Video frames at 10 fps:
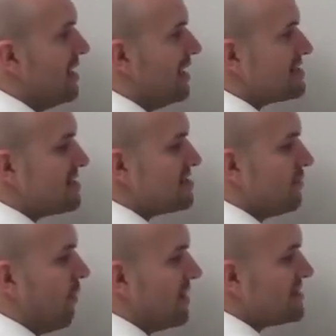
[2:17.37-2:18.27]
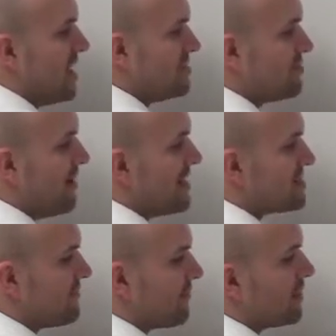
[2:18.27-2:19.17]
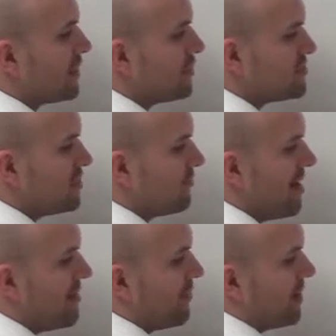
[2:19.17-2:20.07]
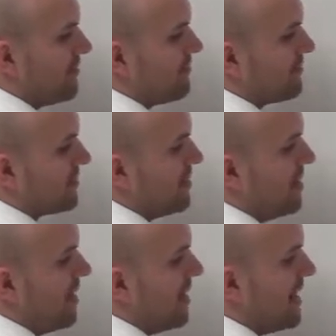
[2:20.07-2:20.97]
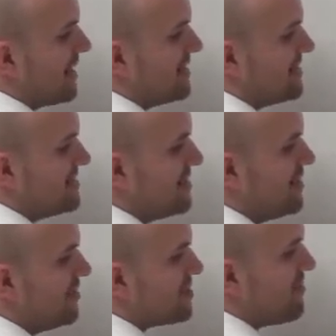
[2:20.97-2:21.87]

And since the one is also positive, I'm going to go to the right one. And I can continue this